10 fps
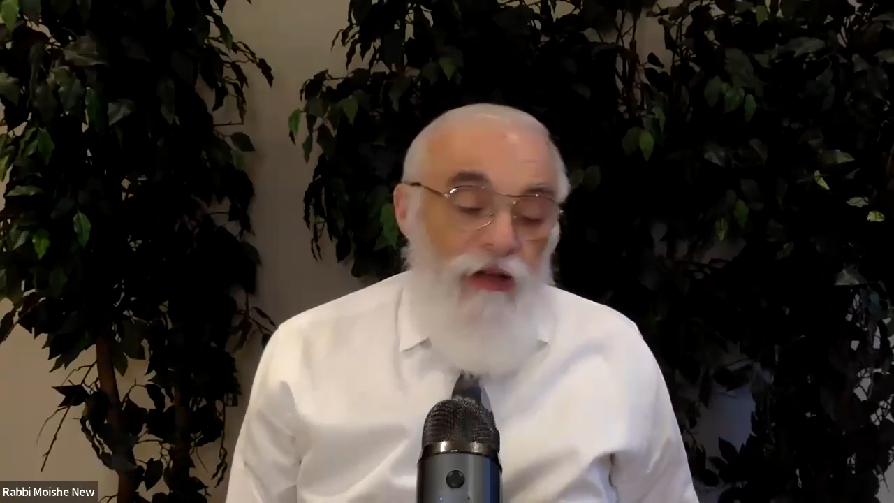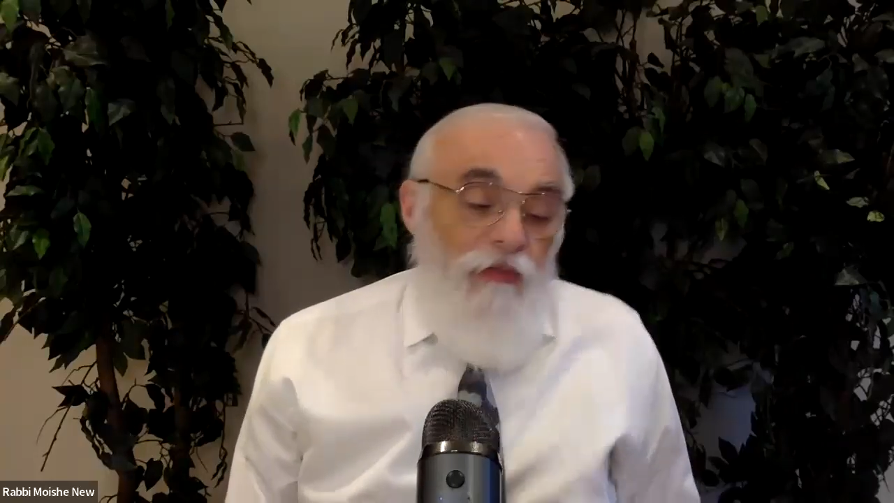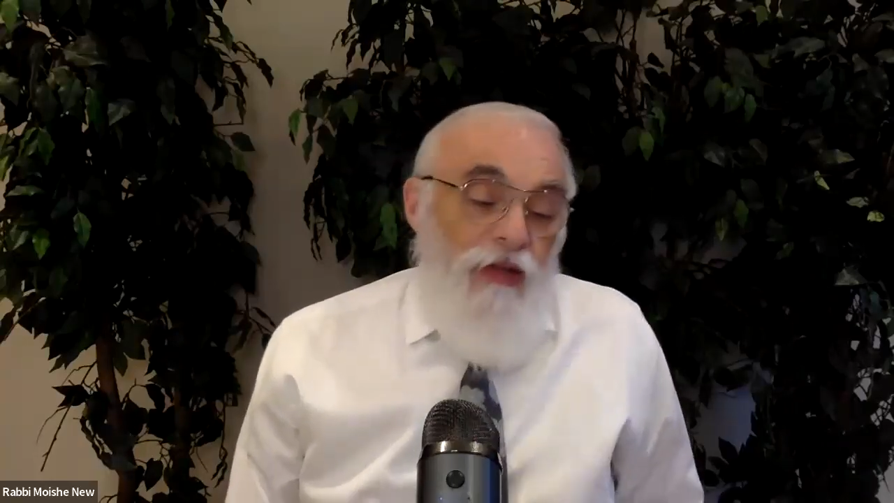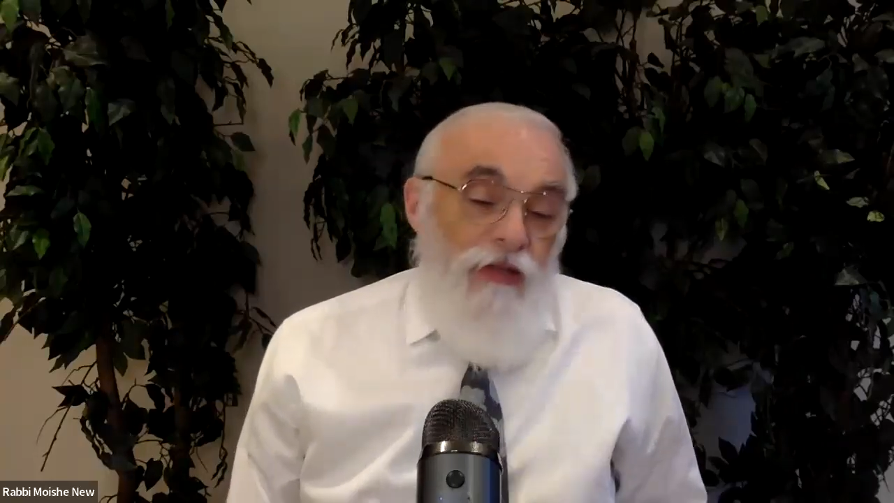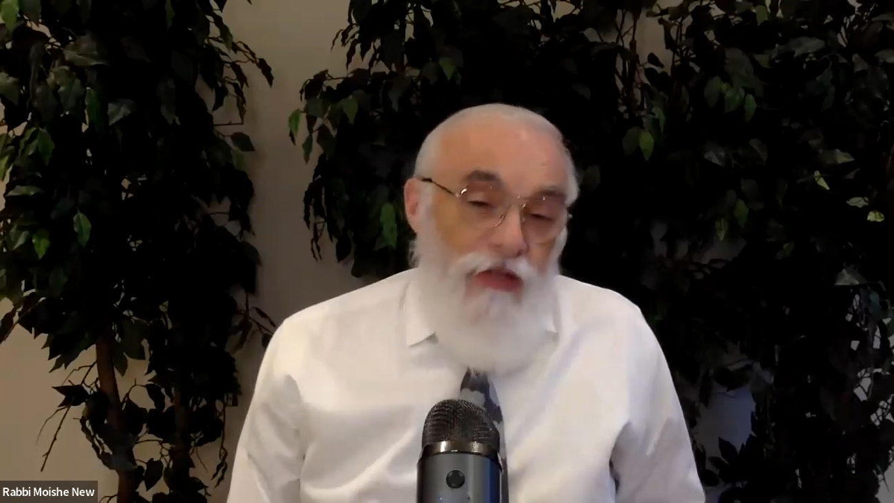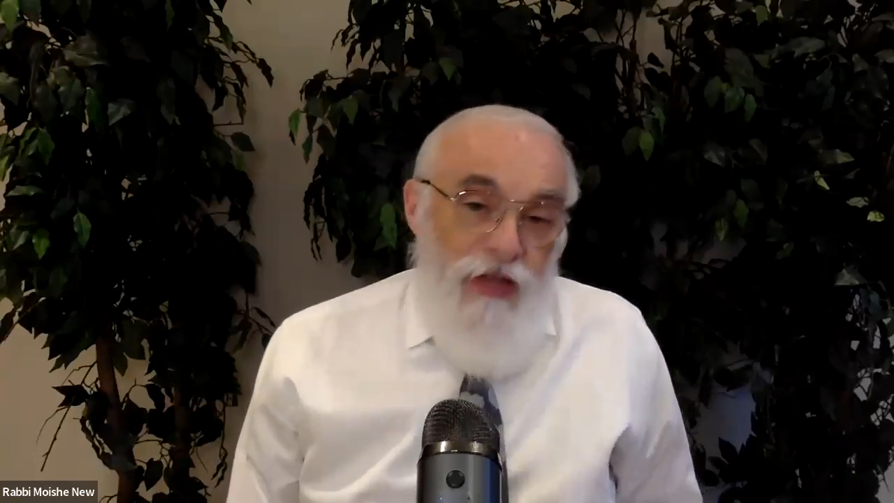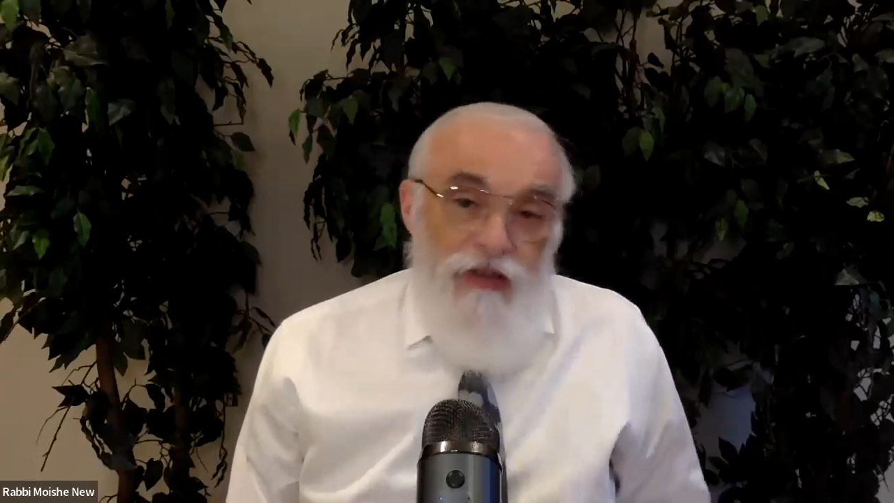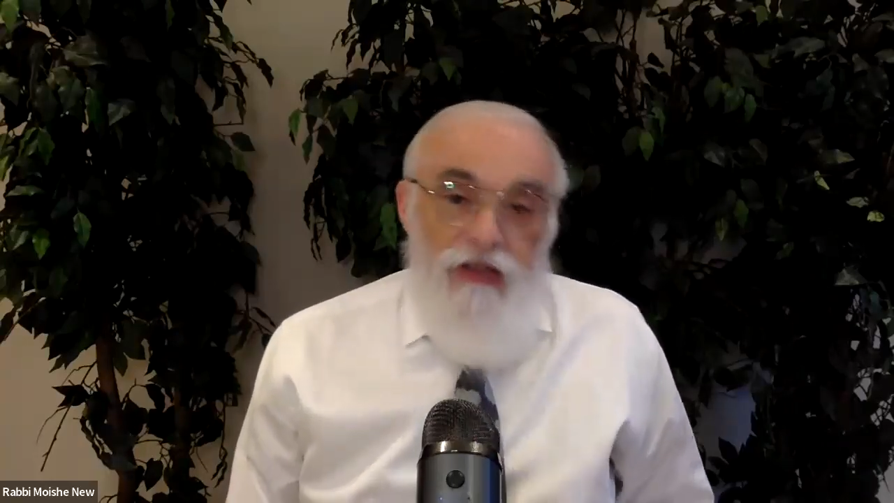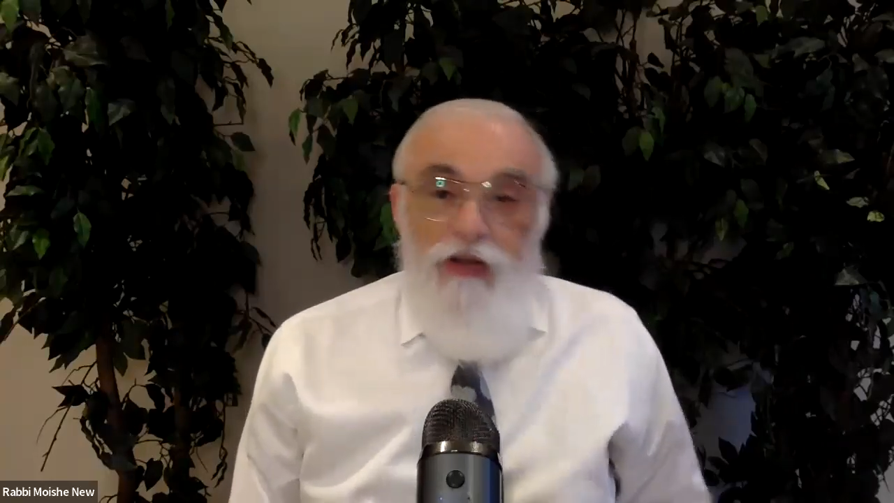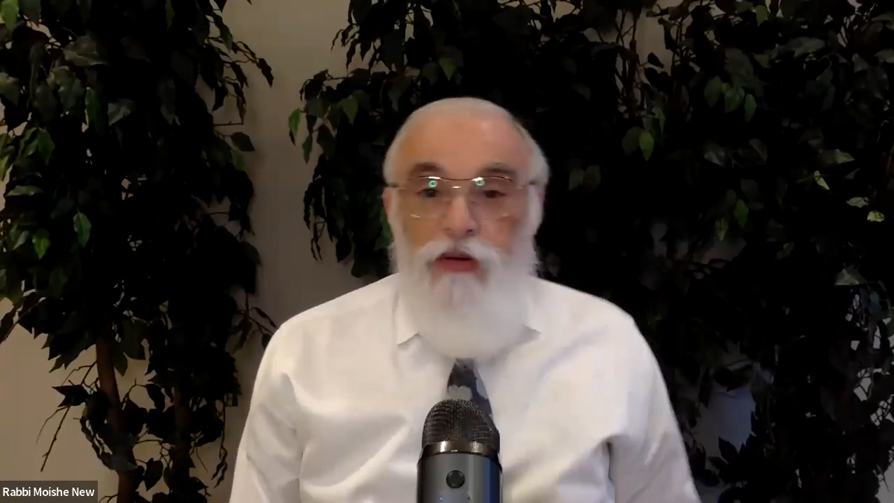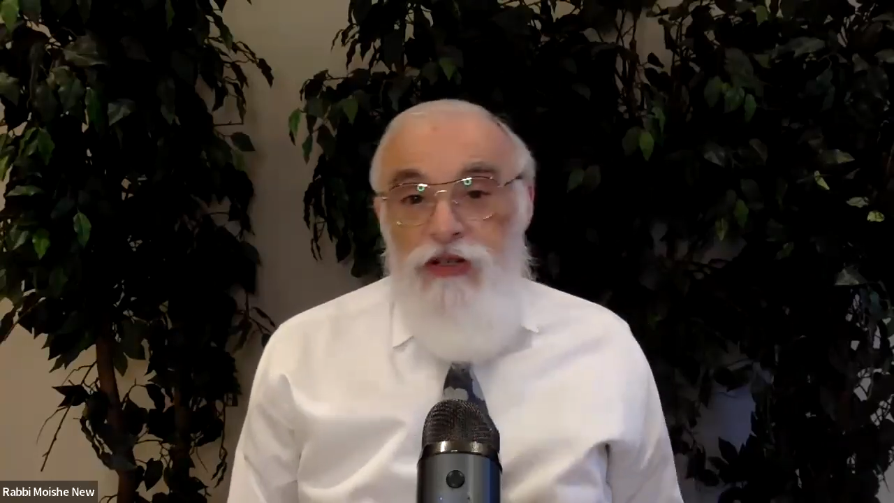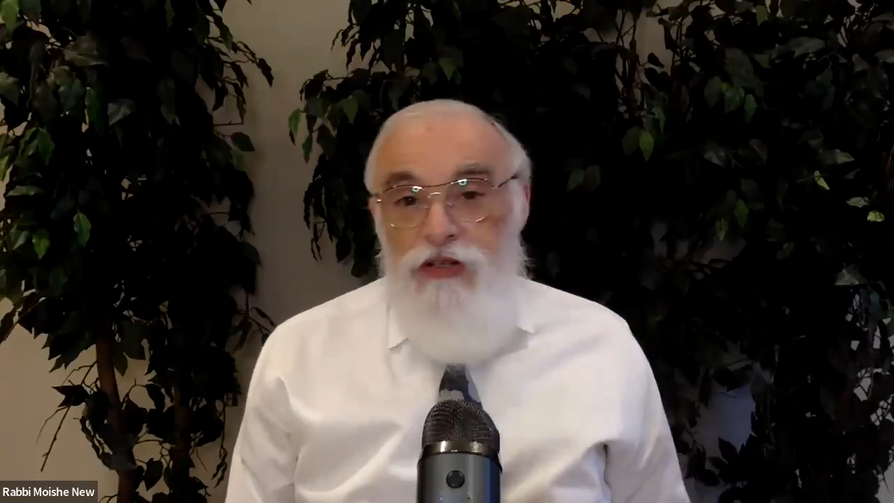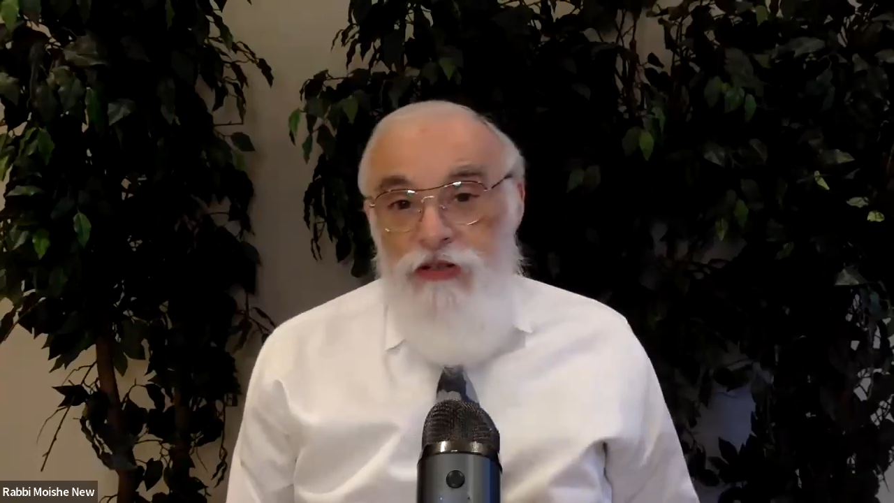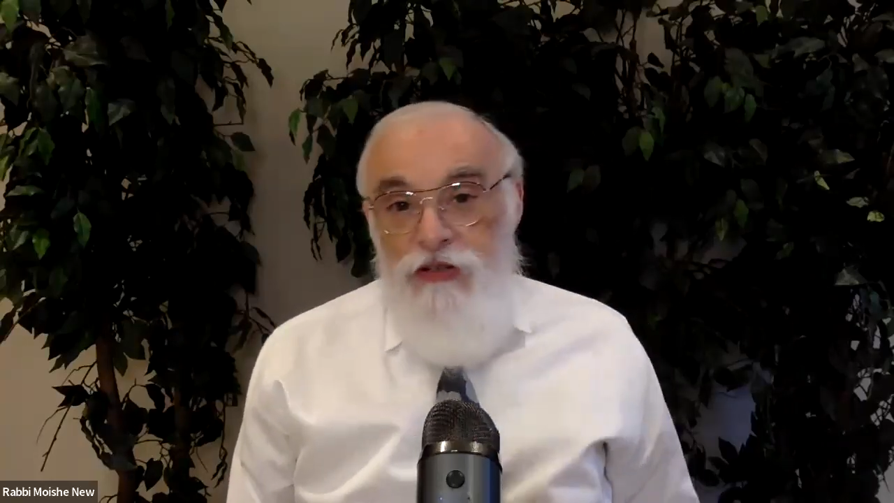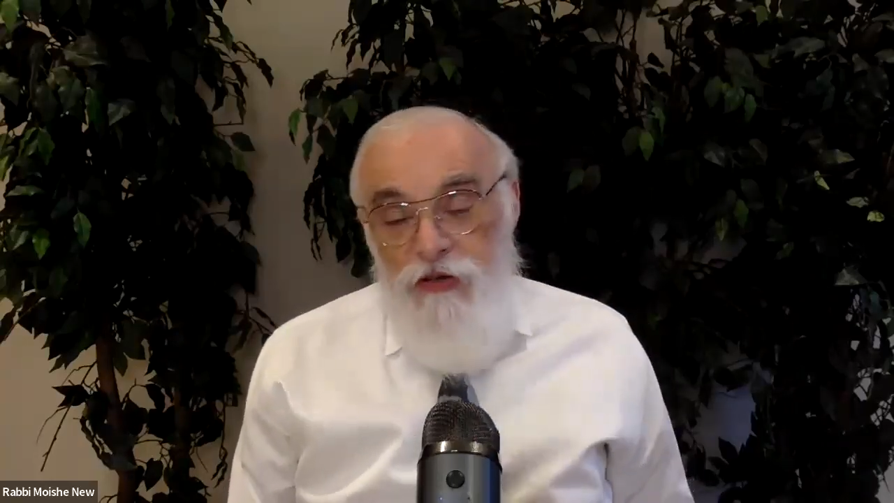But she's asking
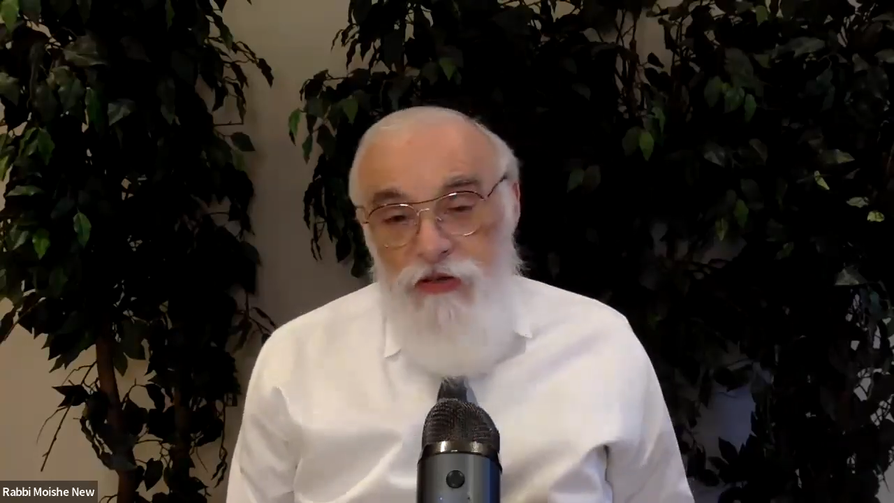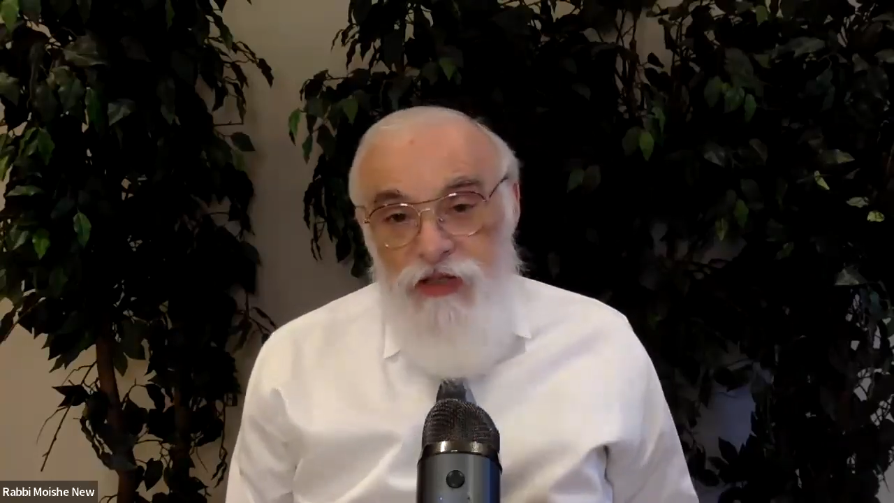questions, no?